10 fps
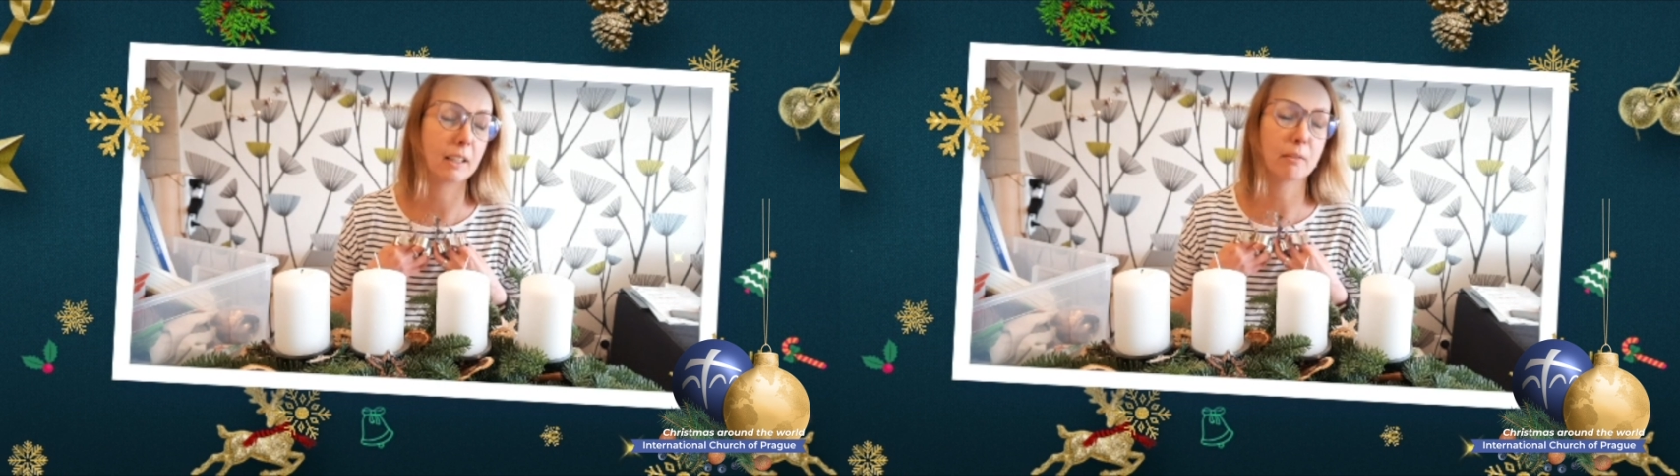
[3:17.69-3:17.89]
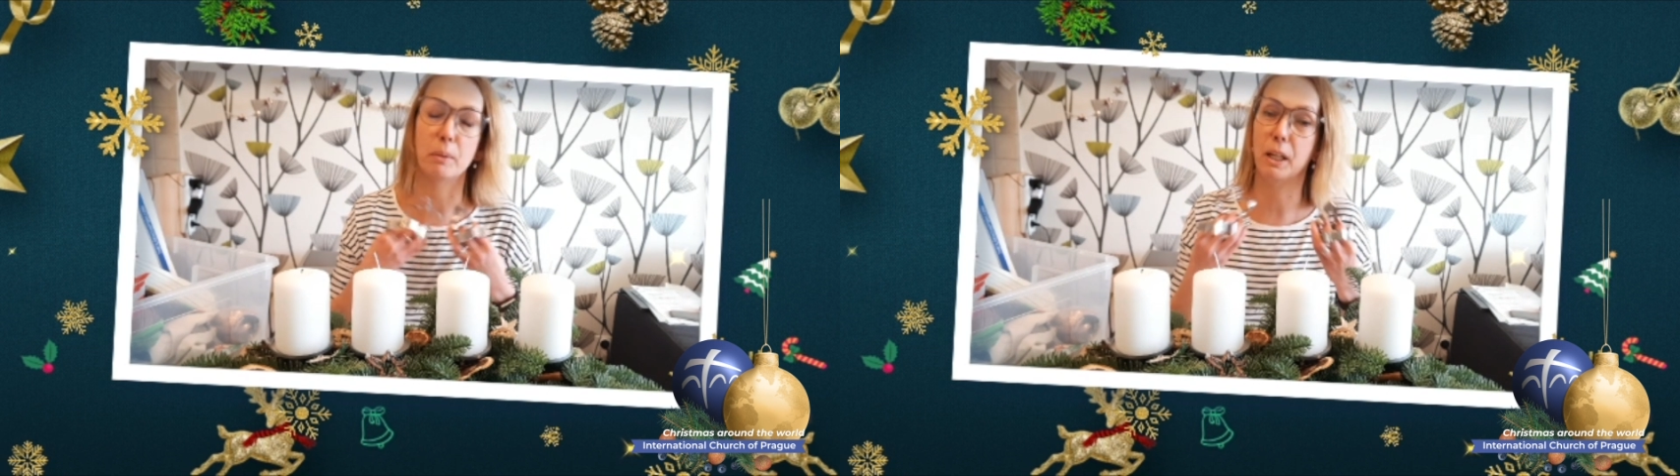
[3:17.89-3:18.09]

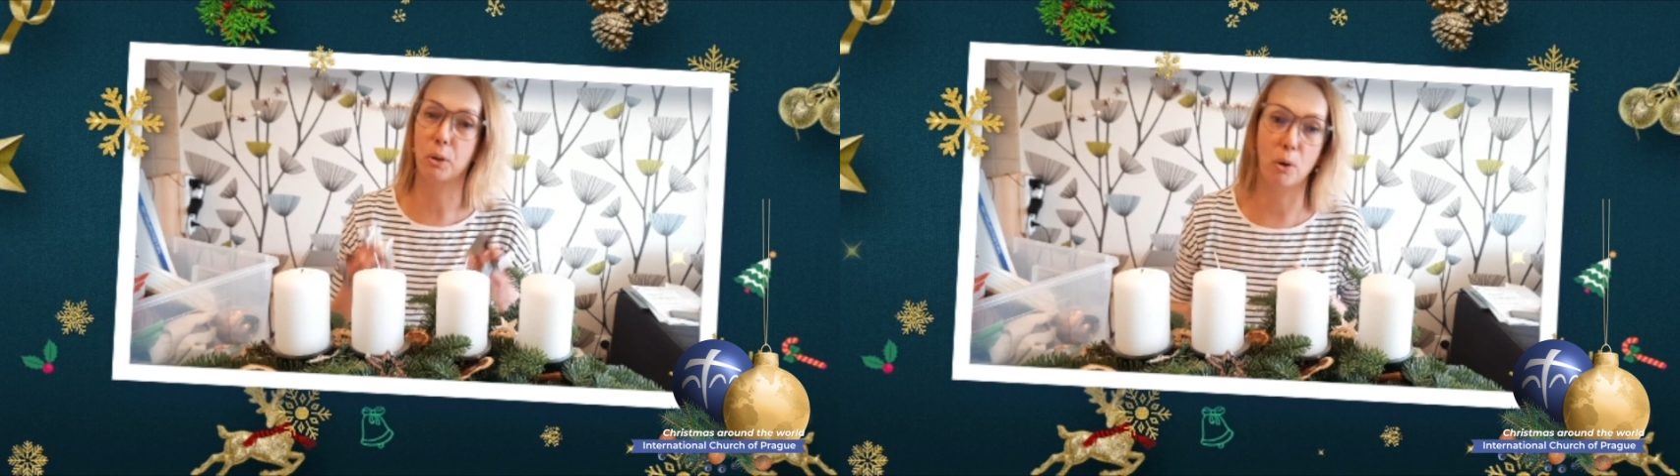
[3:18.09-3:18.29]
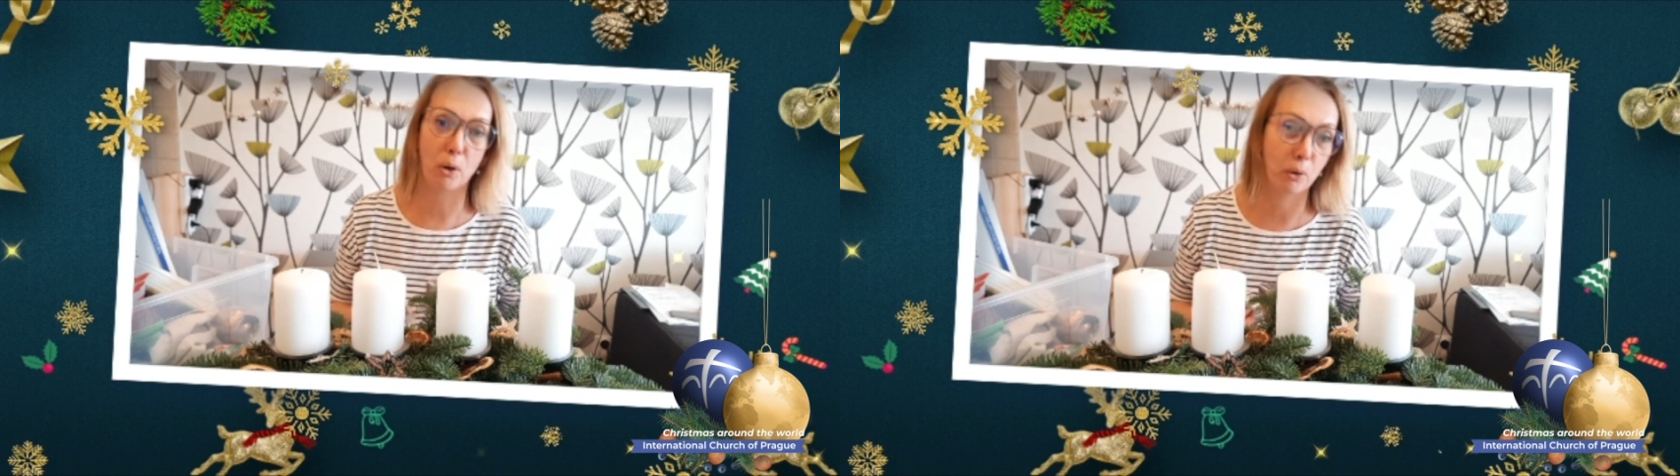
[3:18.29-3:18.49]
give
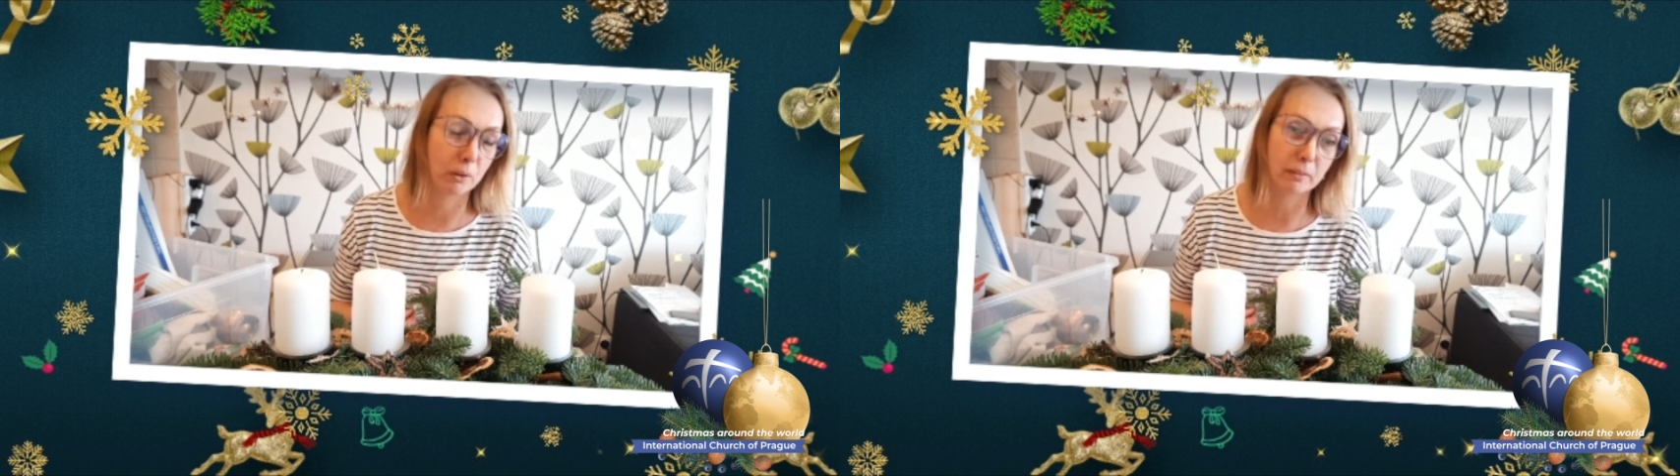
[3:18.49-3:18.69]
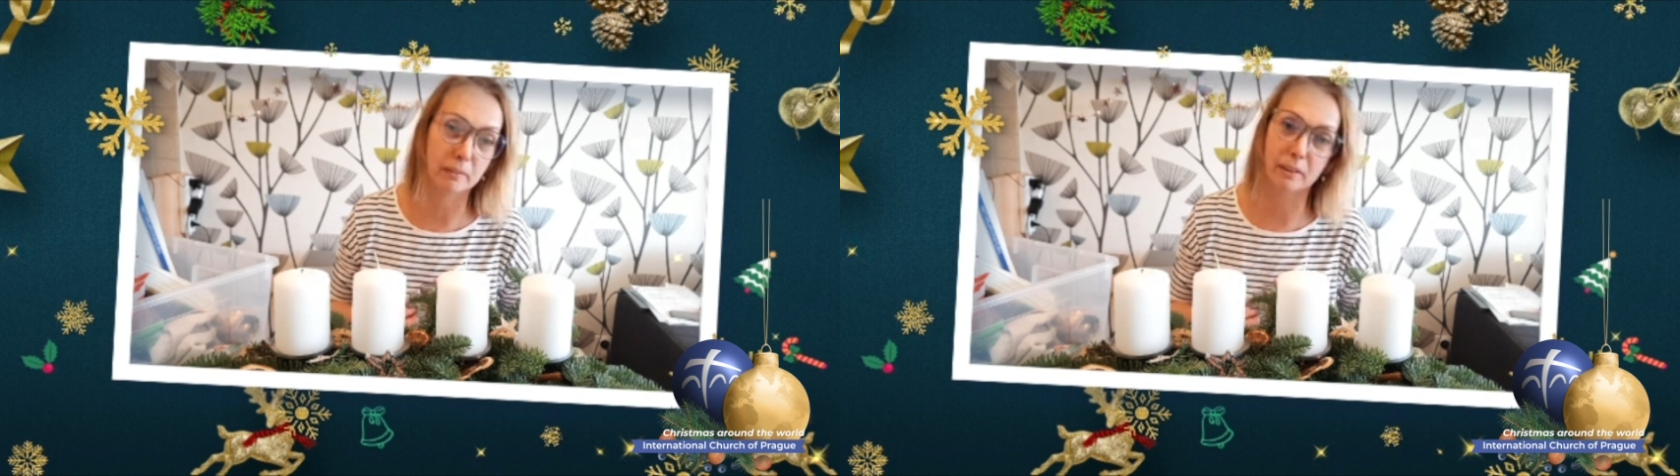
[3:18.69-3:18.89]
me a
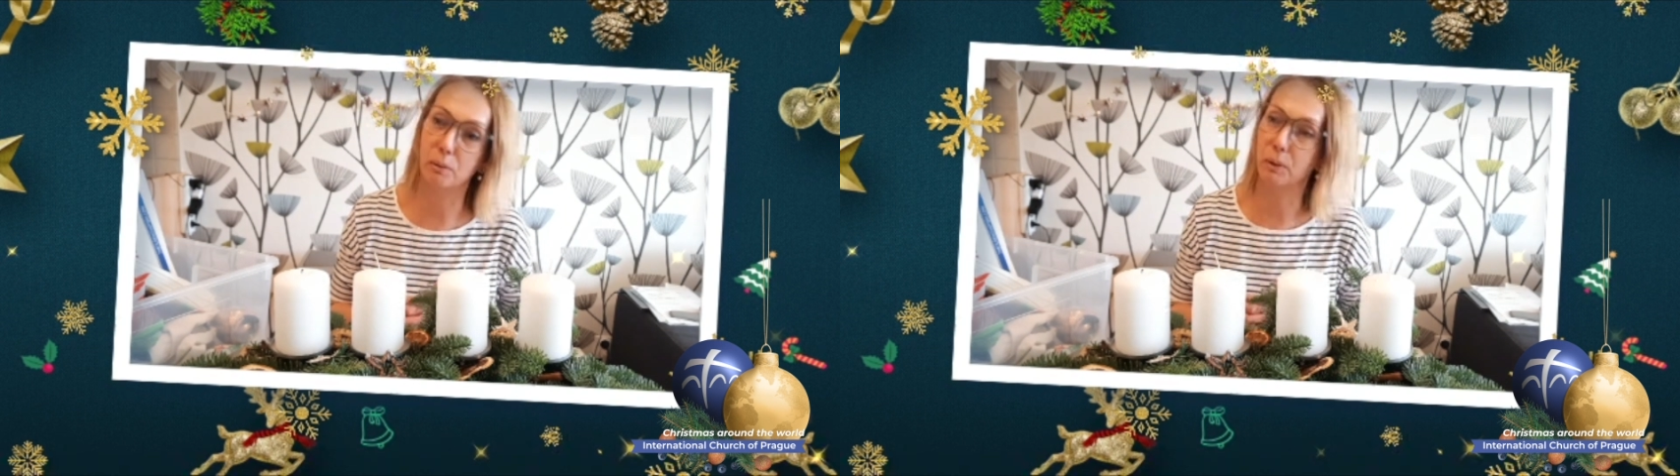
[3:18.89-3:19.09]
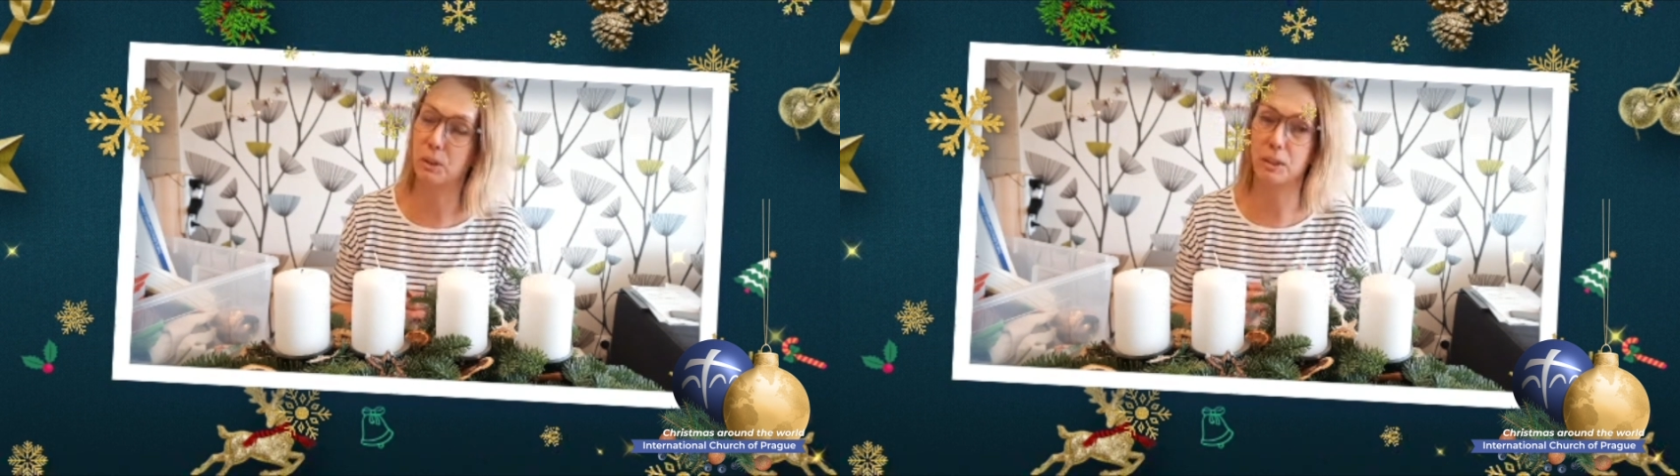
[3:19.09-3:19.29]
call,
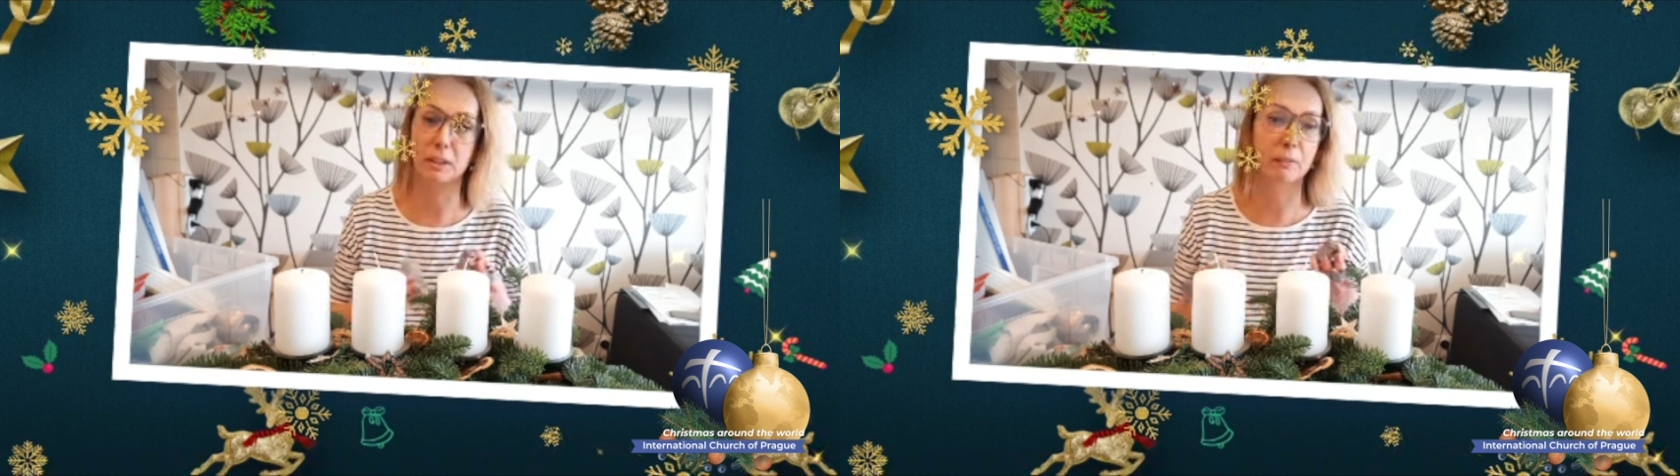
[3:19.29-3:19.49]
or just